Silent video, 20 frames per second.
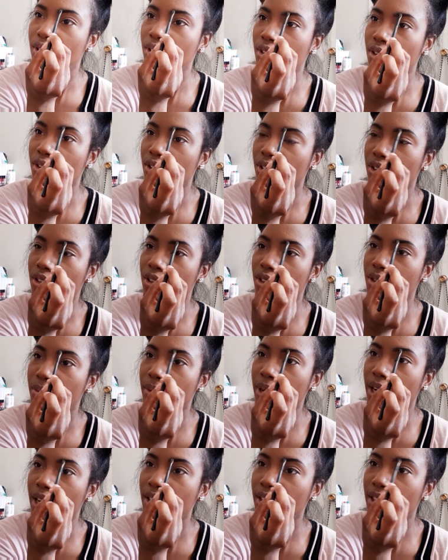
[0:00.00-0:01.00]
or the
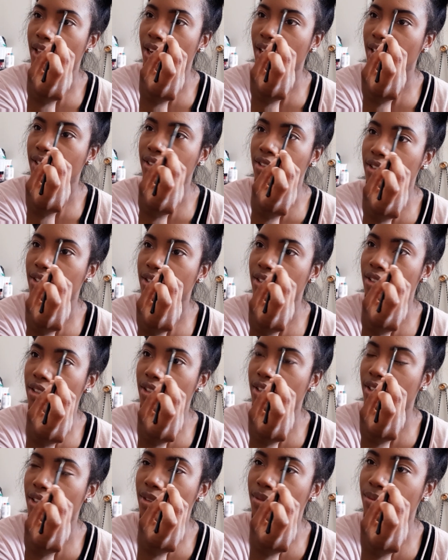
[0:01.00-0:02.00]
man that
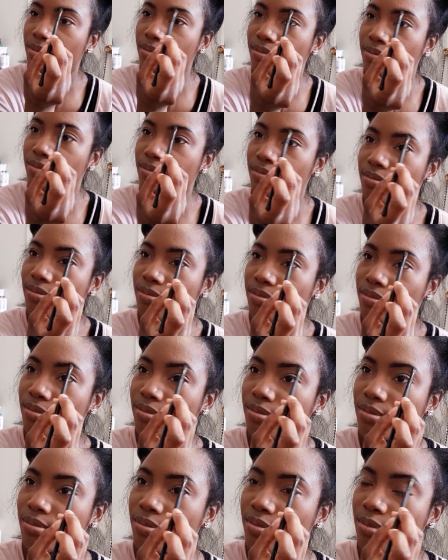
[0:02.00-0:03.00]

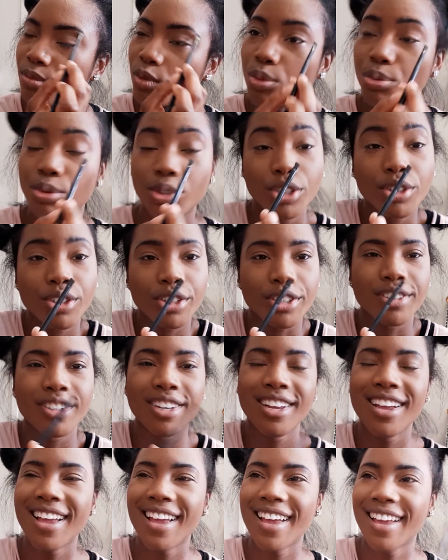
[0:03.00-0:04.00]
would pursue her.
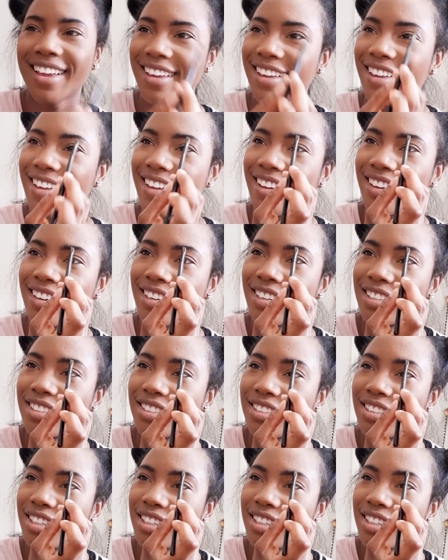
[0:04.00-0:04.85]
And